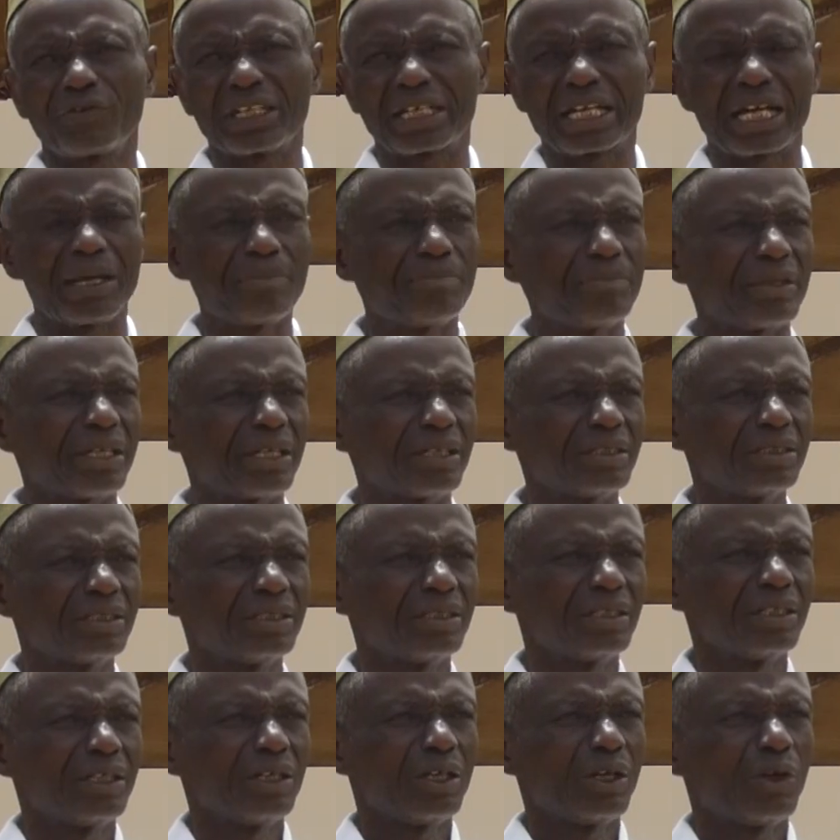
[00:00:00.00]
of the Gambia,
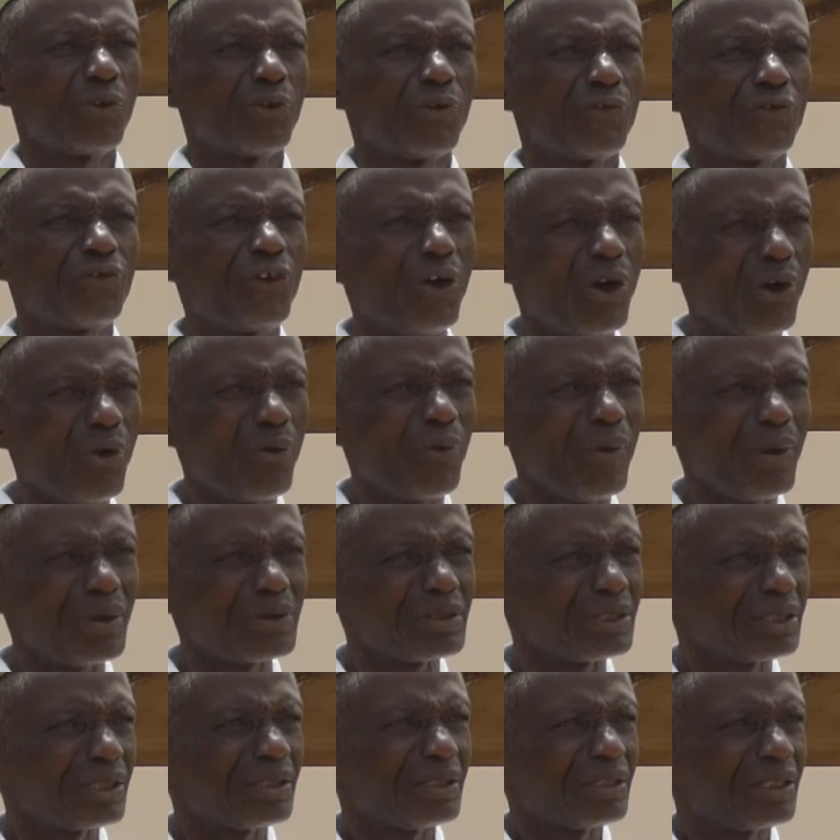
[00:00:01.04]

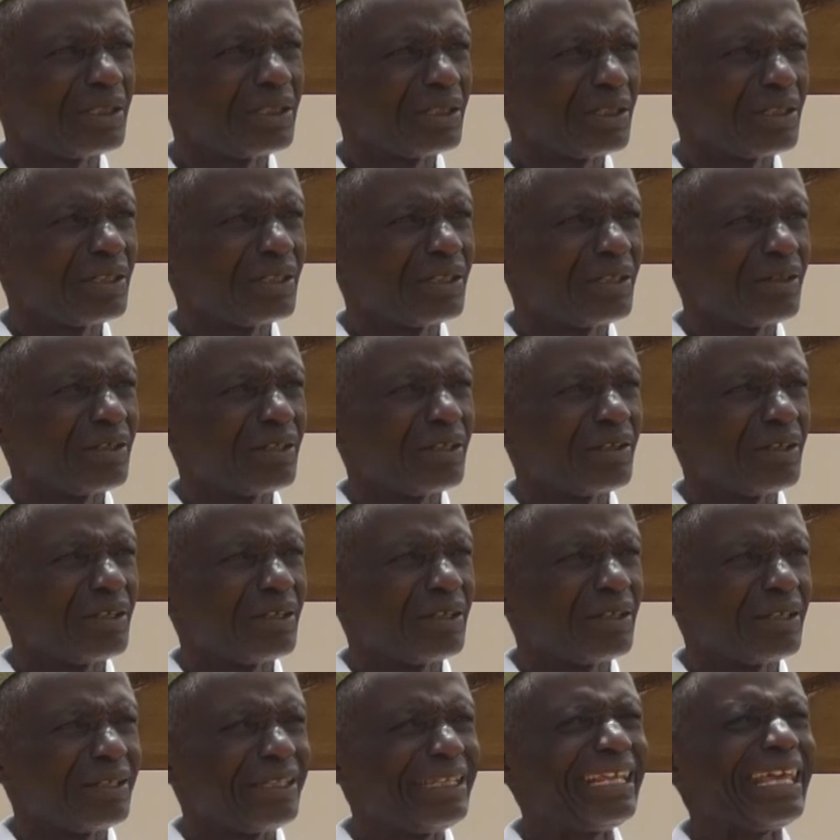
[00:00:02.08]
for
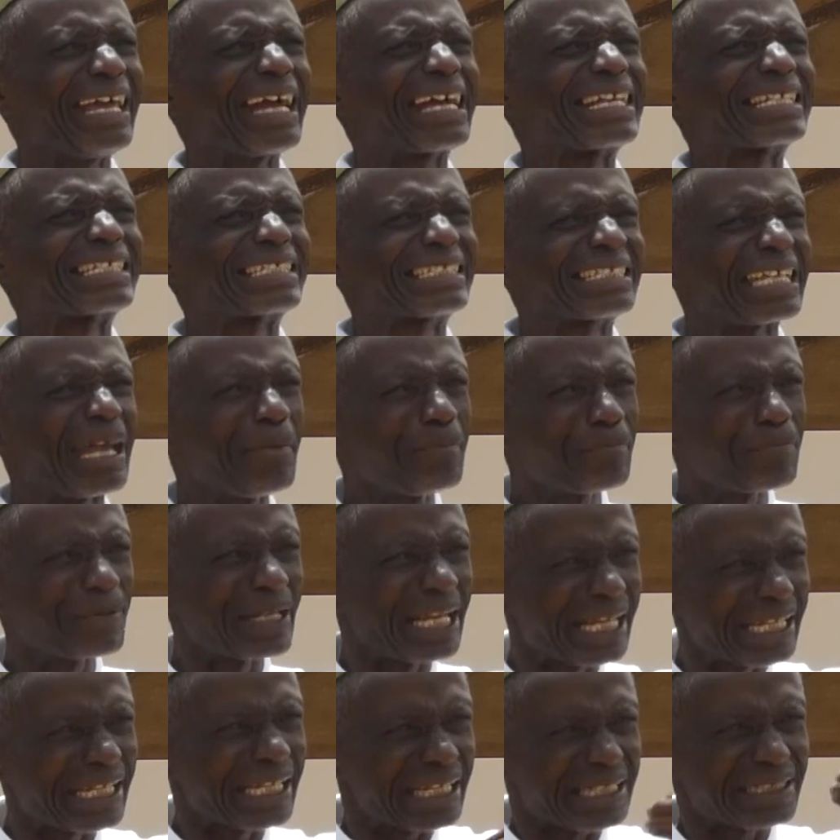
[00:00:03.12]
the
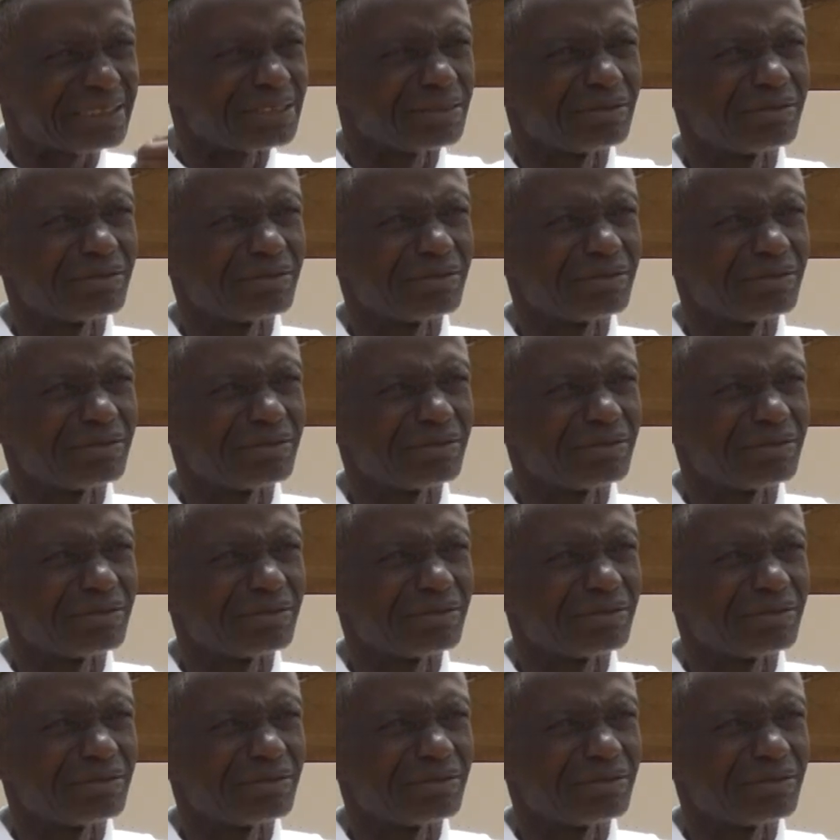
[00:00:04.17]
exemplary,